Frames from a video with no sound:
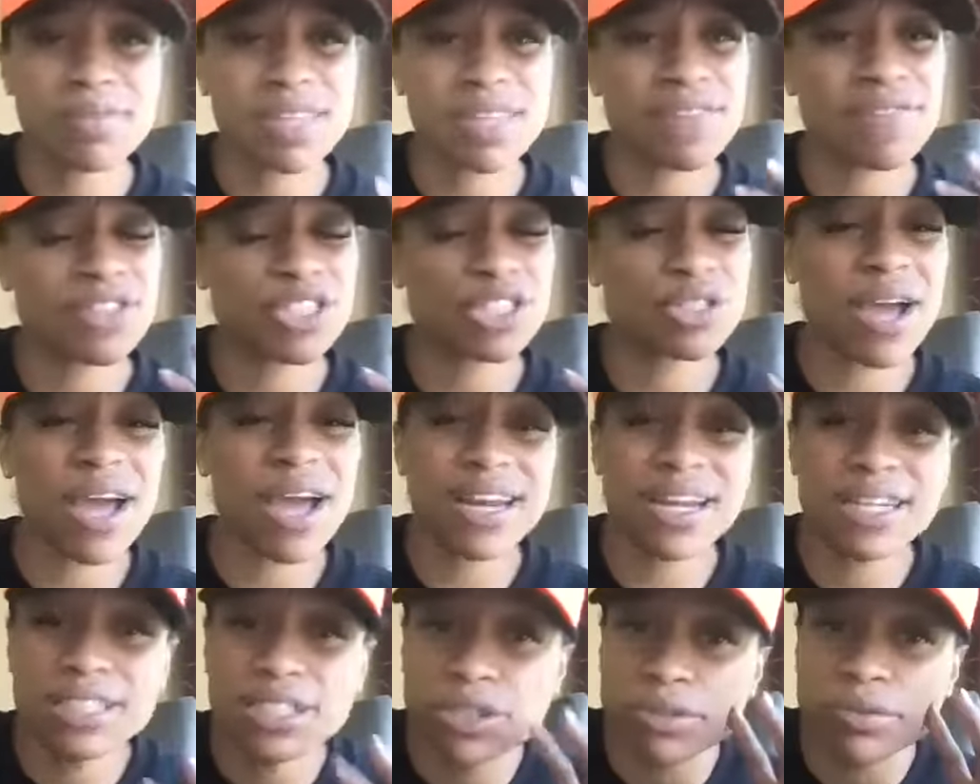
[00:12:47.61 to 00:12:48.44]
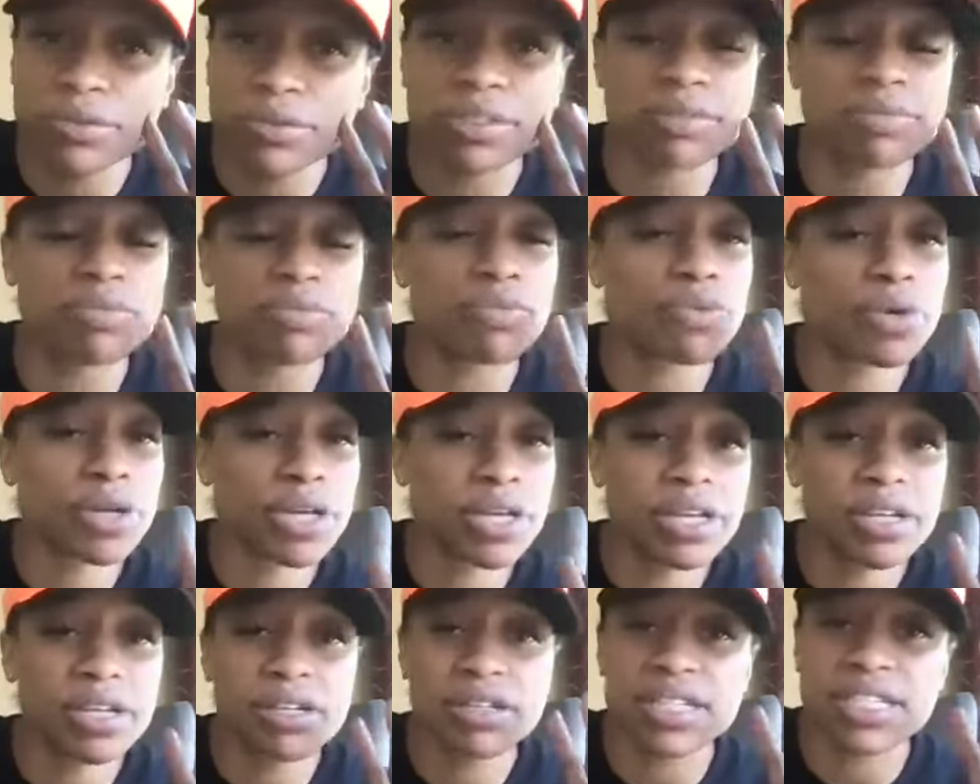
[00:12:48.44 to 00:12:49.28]
If you're trying to do some
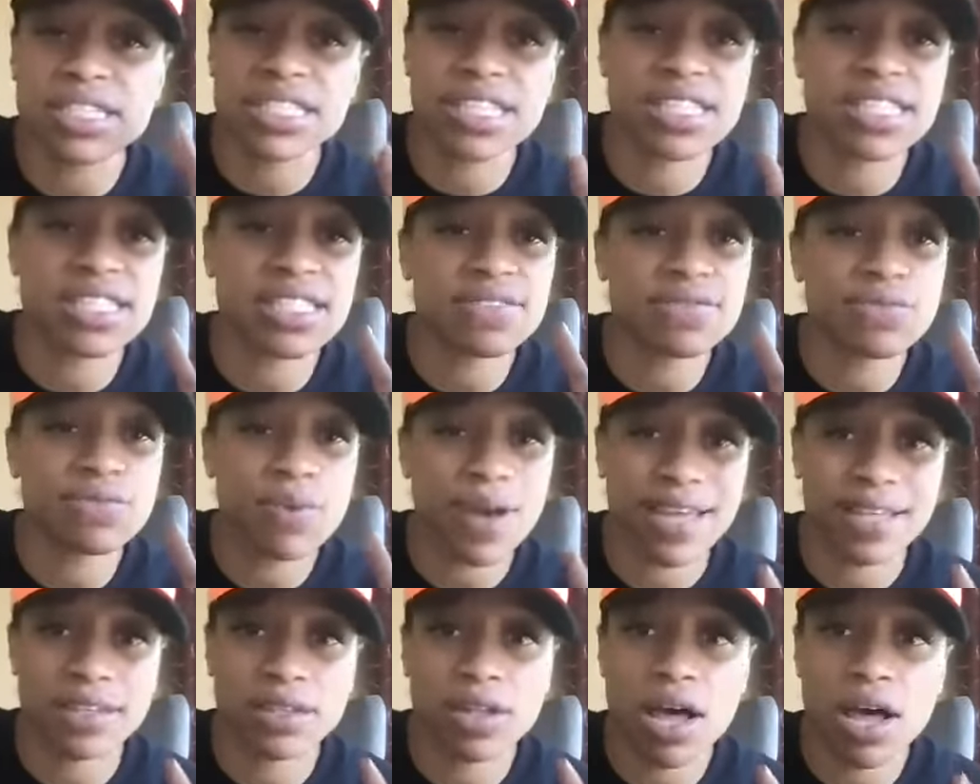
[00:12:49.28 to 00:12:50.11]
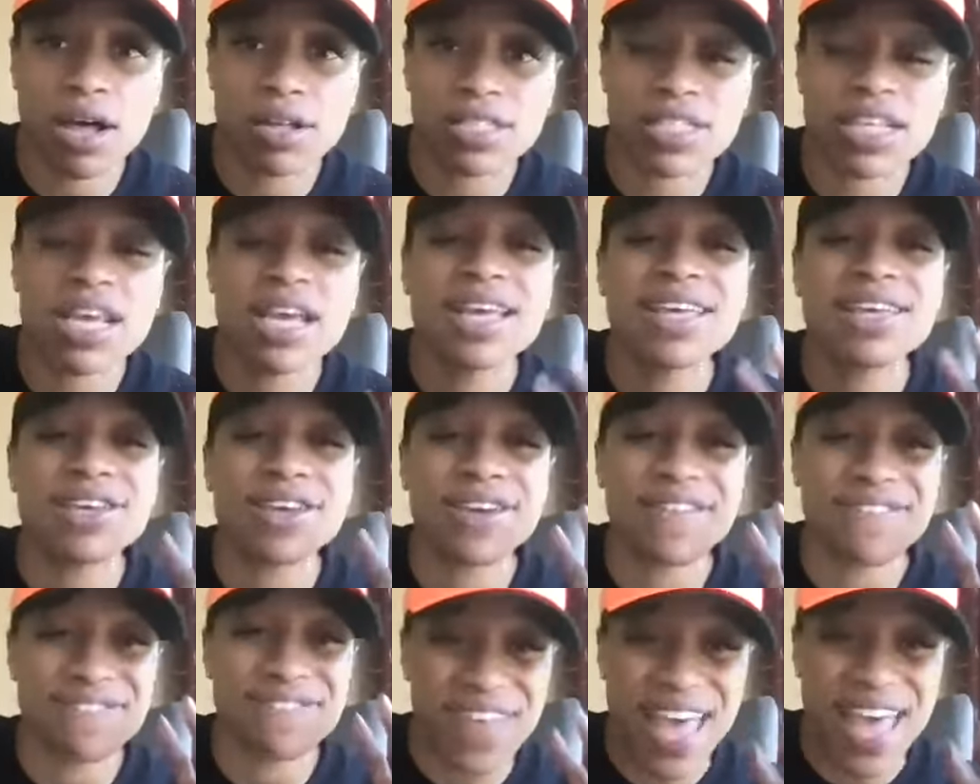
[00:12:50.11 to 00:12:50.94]
real extensive weight loss,
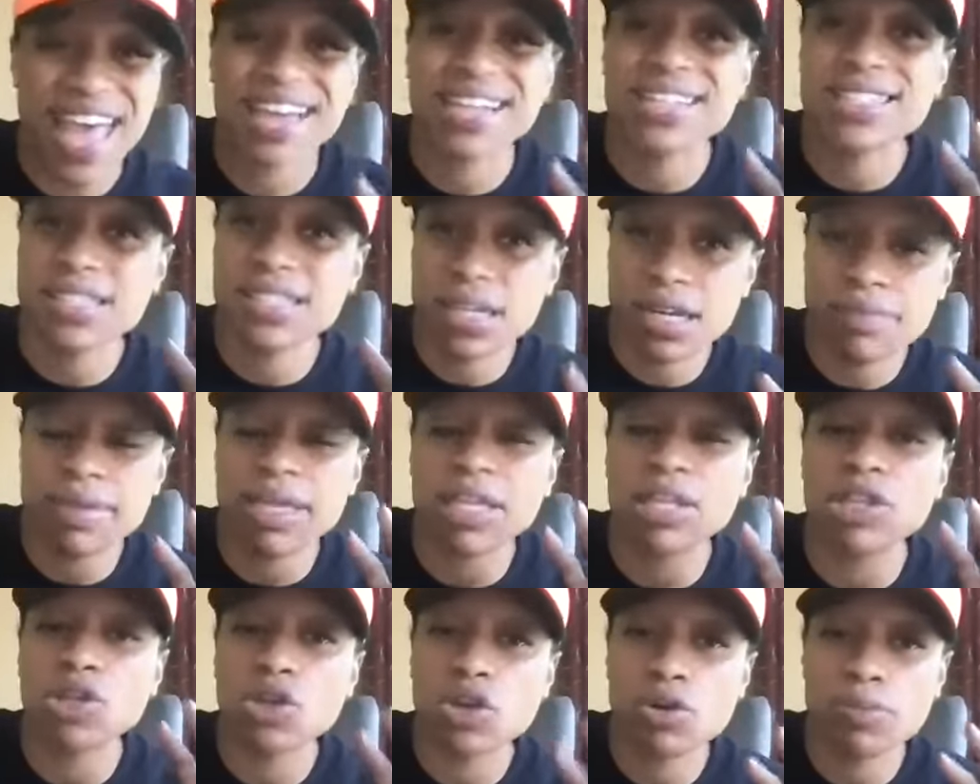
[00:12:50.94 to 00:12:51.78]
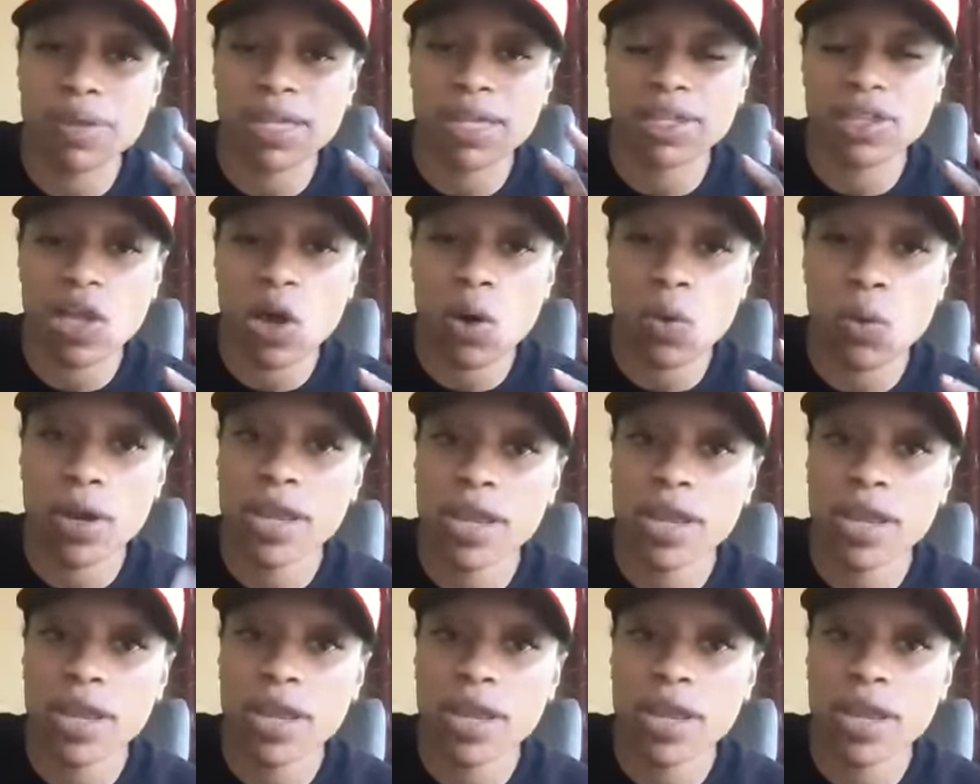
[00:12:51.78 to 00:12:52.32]
your fat is going to be a little bit lower.